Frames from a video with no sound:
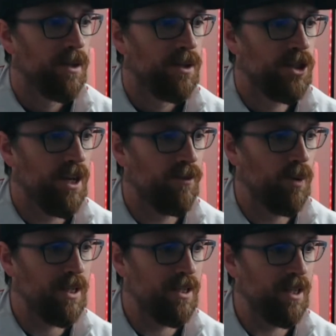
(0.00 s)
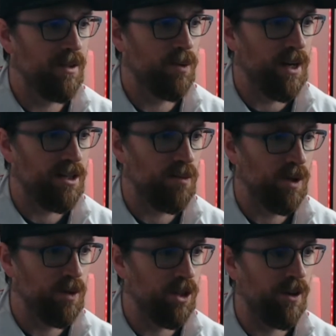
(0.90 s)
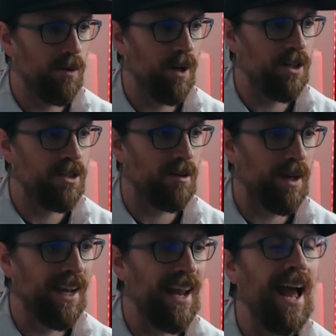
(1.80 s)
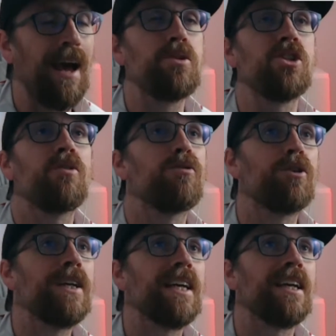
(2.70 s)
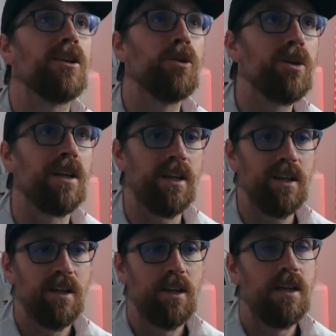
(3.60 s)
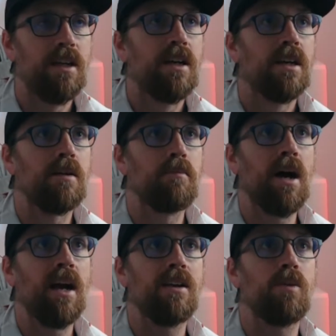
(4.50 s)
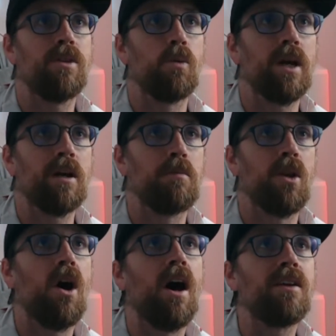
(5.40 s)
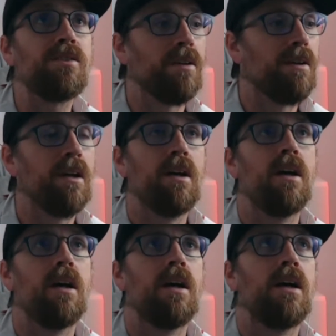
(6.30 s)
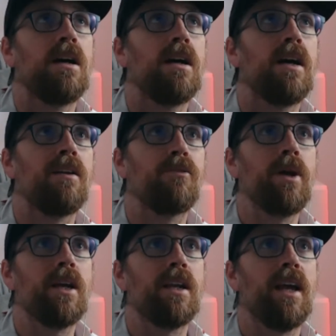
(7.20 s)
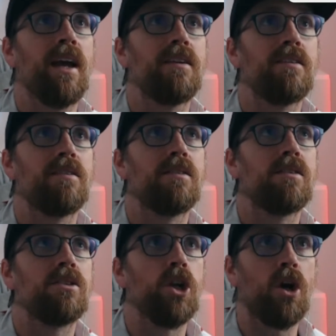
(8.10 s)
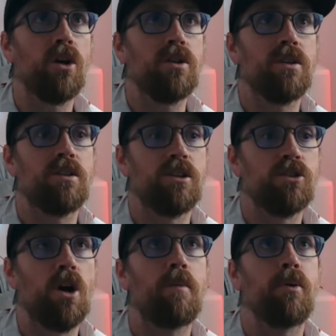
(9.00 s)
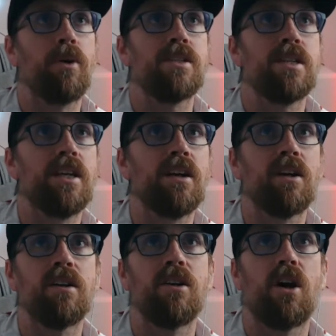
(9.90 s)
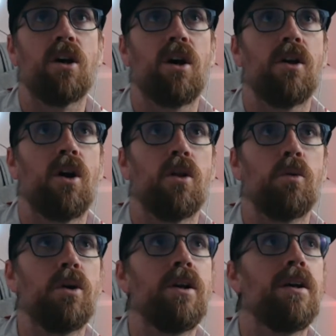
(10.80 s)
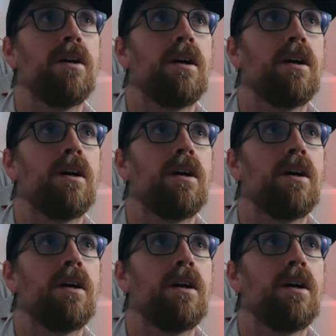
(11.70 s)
Jennifer Wisty, Wrexham win was a great way to start my day. Abso-freaking-lutely. Combined with the Wickham loss. And if we can get Charlton to drop points here, knock on all the wood.